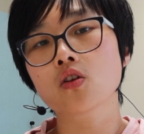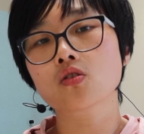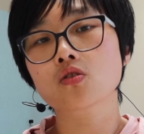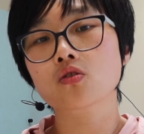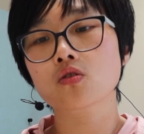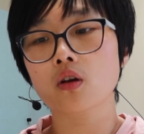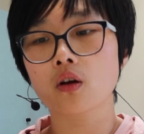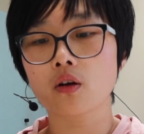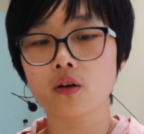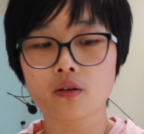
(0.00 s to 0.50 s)

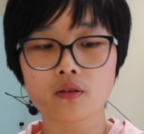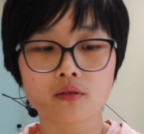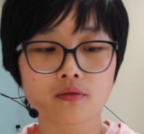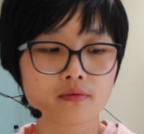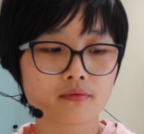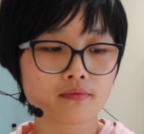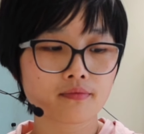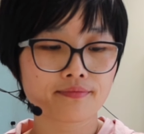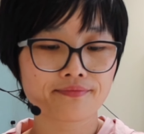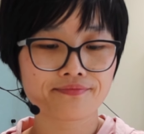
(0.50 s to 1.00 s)
So
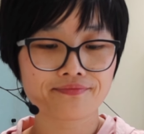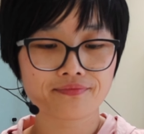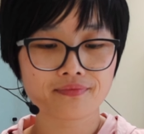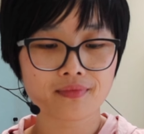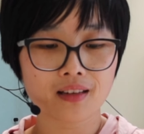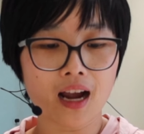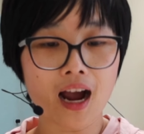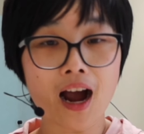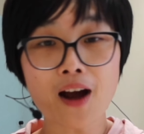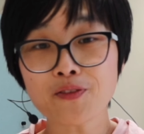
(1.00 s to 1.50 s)

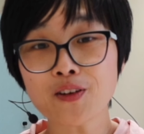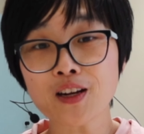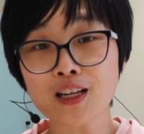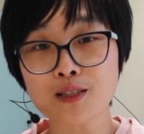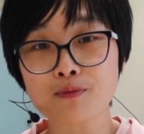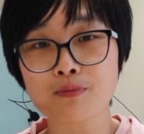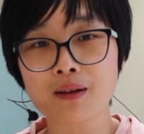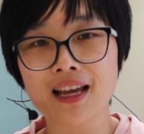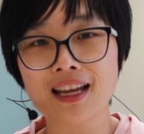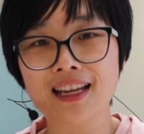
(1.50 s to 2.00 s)
after
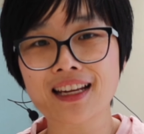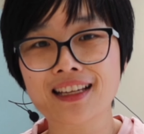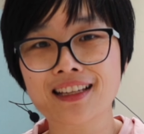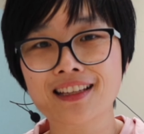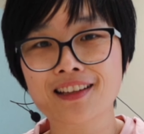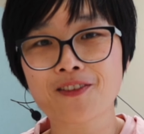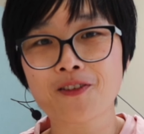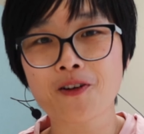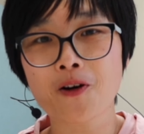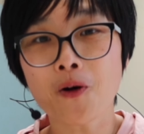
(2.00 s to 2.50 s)

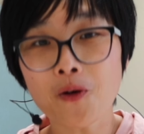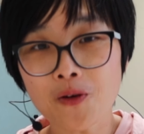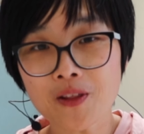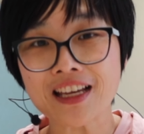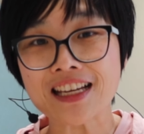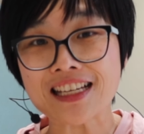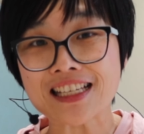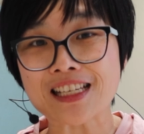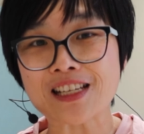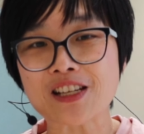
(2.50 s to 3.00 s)
explaining all
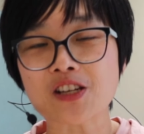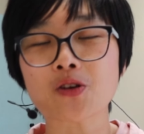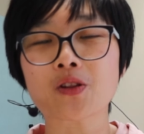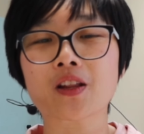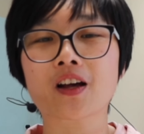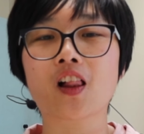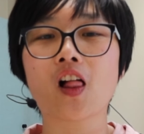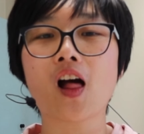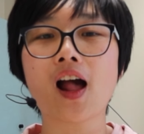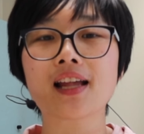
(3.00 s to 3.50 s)
these to
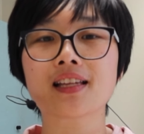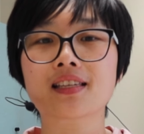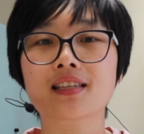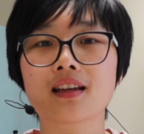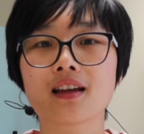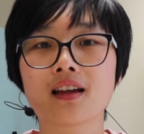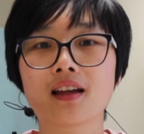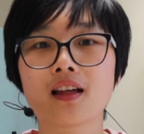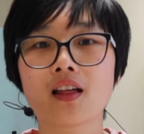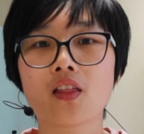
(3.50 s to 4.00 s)
the
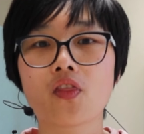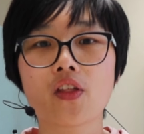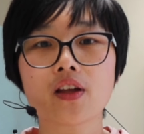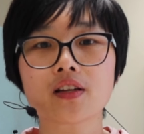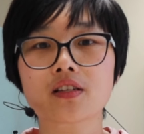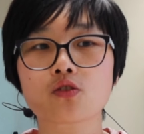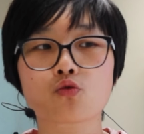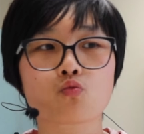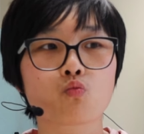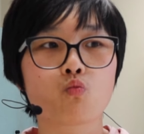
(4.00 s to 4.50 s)
clients,
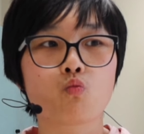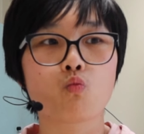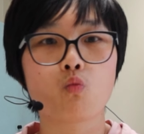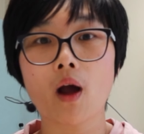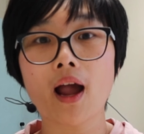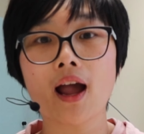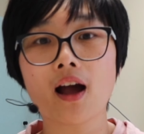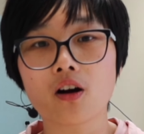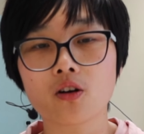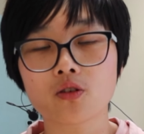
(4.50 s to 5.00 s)
they just
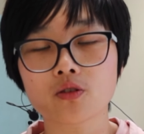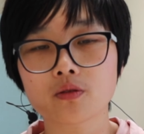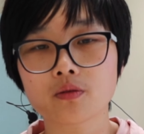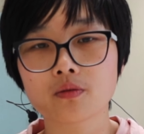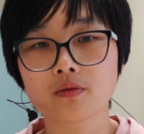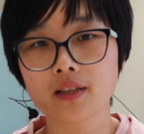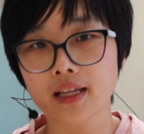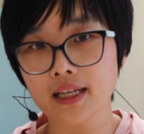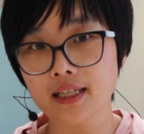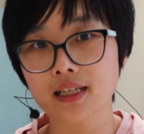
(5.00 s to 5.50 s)
wow,
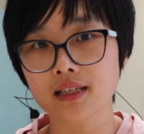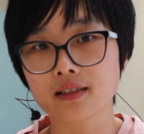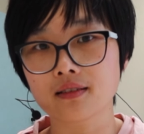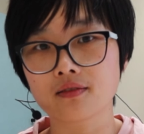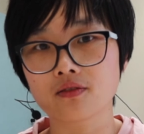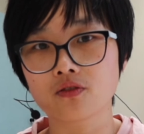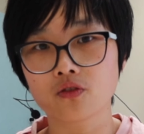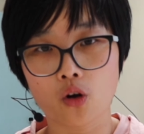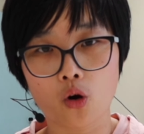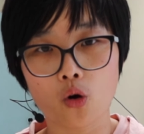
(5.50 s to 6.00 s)
they
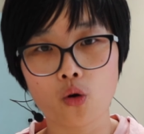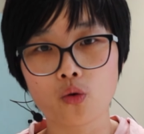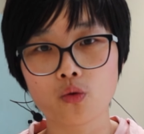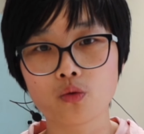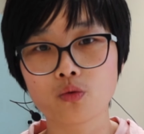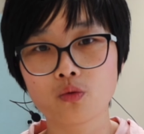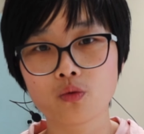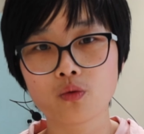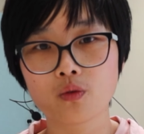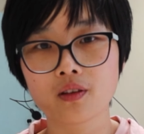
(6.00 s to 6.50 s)
didn't
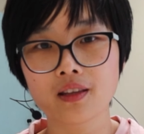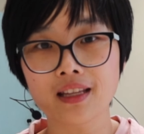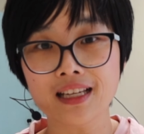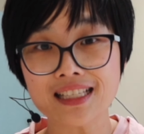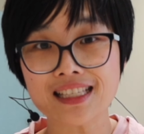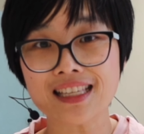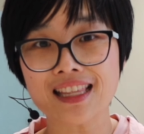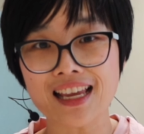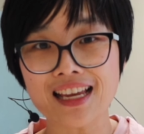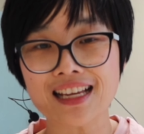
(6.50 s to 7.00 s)
know
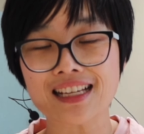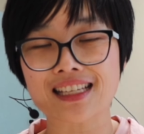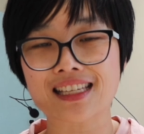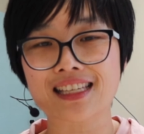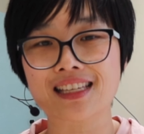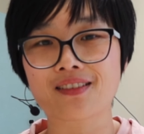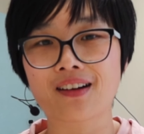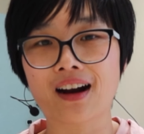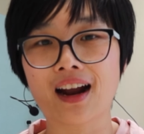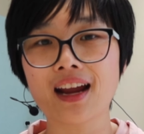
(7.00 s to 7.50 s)
these
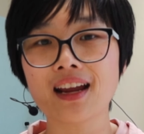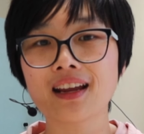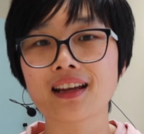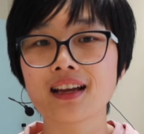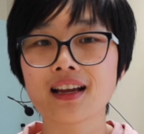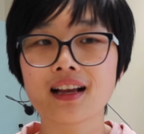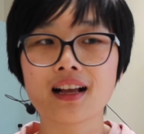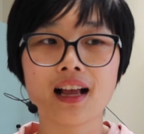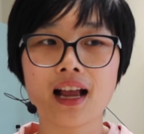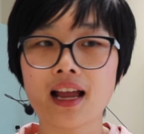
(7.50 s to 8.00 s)
things, right?
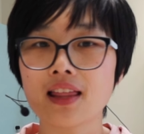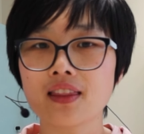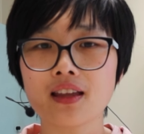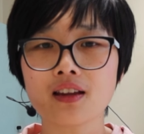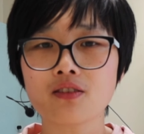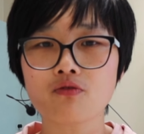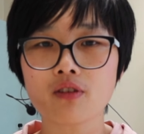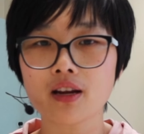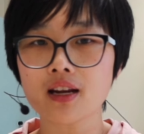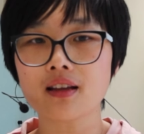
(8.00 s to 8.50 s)
And
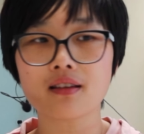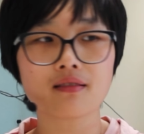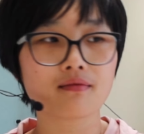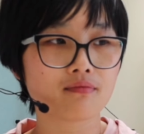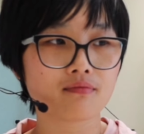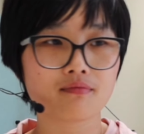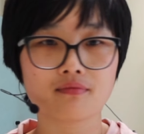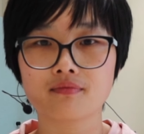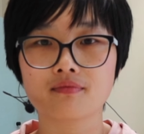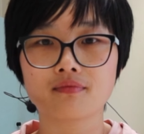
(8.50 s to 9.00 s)
they're
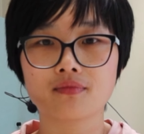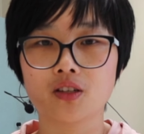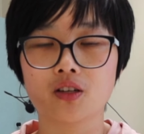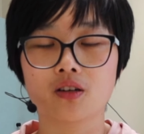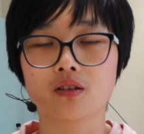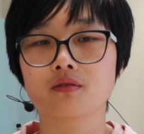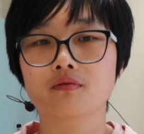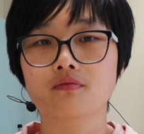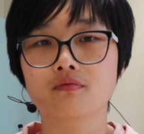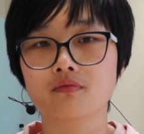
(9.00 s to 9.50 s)
really, you
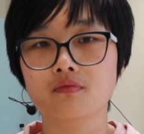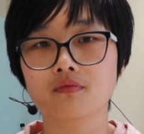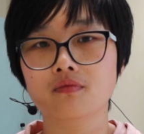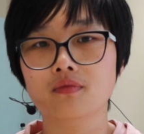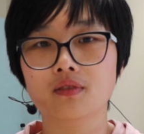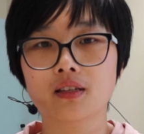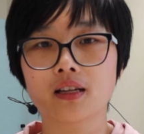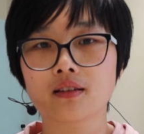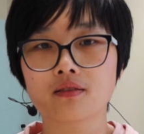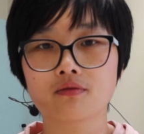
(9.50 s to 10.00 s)
know,
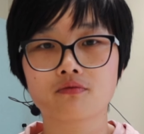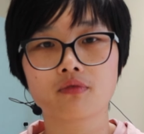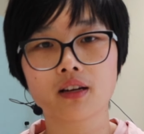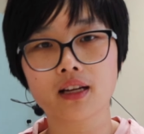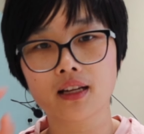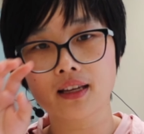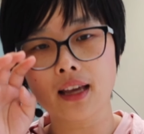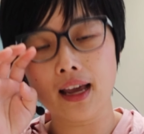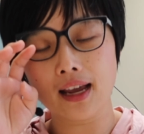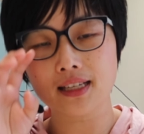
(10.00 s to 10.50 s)
they're
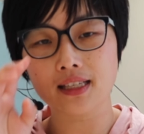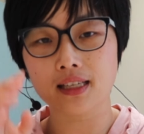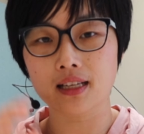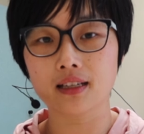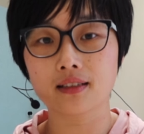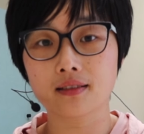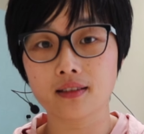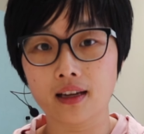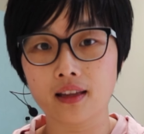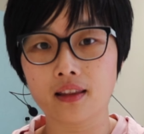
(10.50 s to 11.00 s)
really
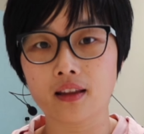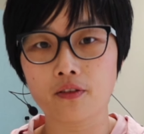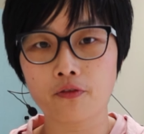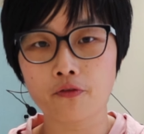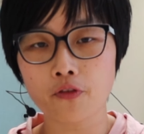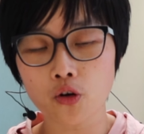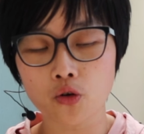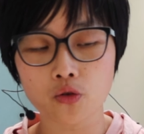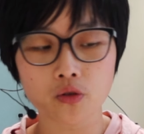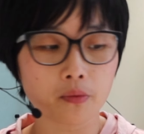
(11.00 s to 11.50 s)
excellent in their
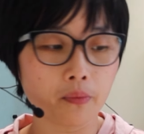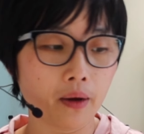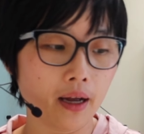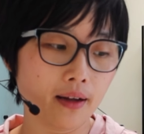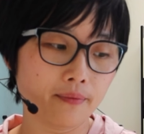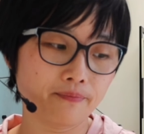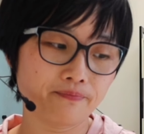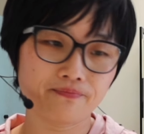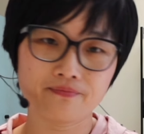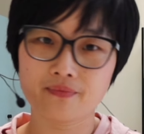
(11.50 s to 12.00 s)
field,
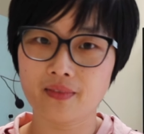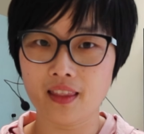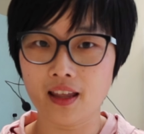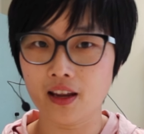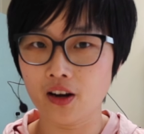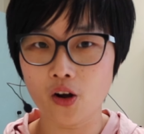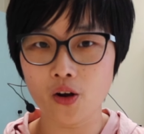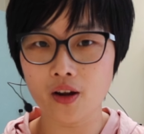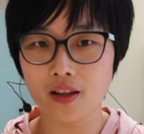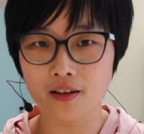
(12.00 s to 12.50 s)
but
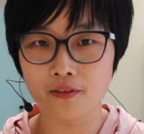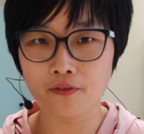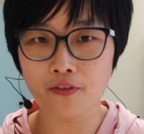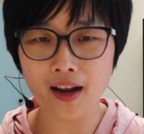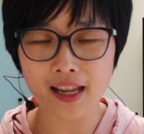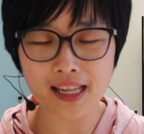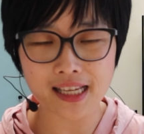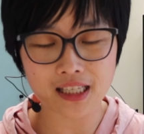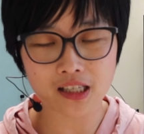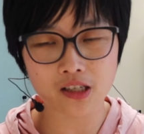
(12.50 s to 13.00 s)
they're not in the
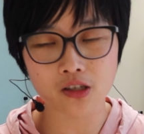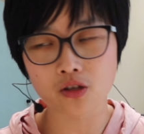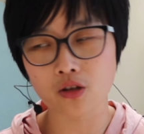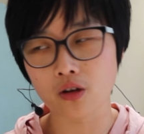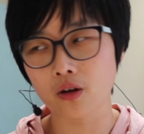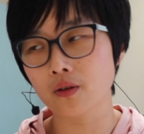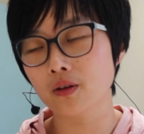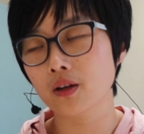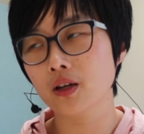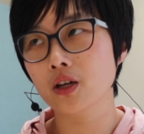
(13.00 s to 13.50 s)
finances.
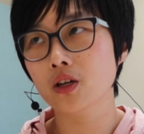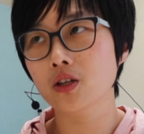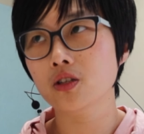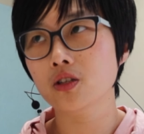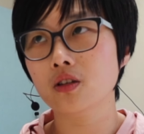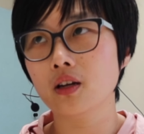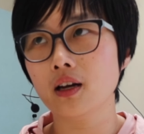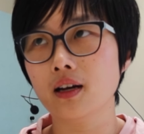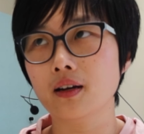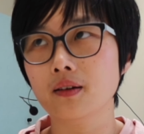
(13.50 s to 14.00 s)
So
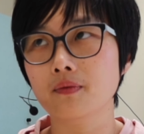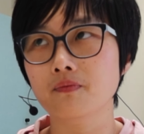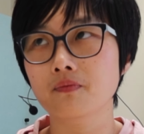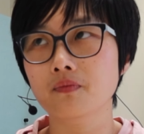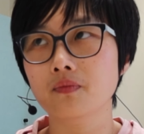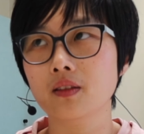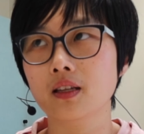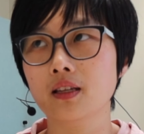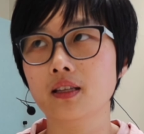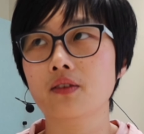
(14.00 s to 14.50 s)

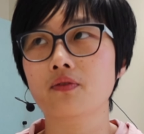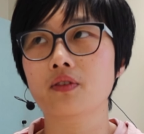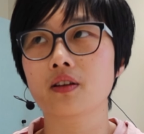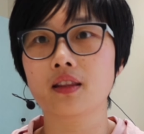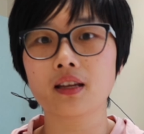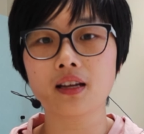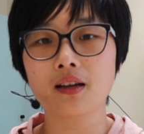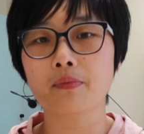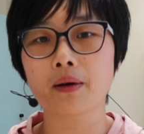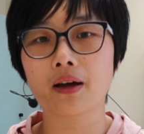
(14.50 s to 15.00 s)
they never
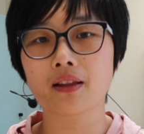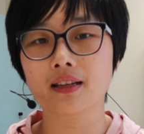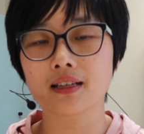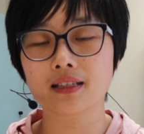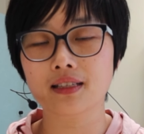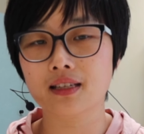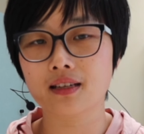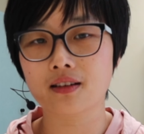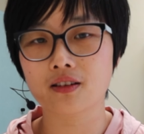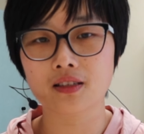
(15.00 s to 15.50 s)
think about
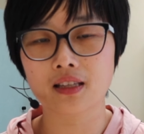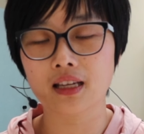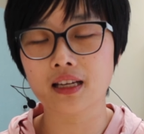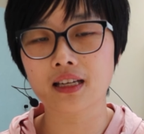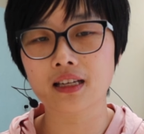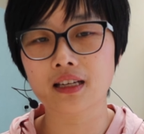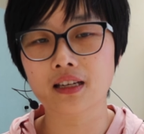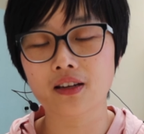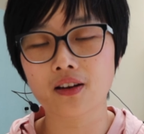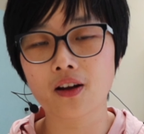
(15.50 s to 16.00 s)
these because they
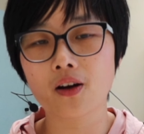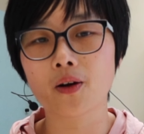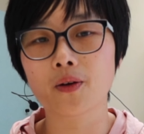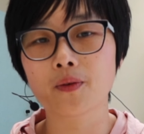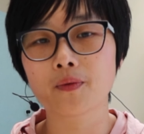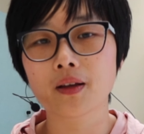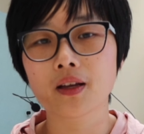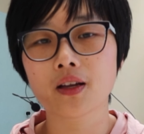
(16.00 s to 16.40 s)
didn't know.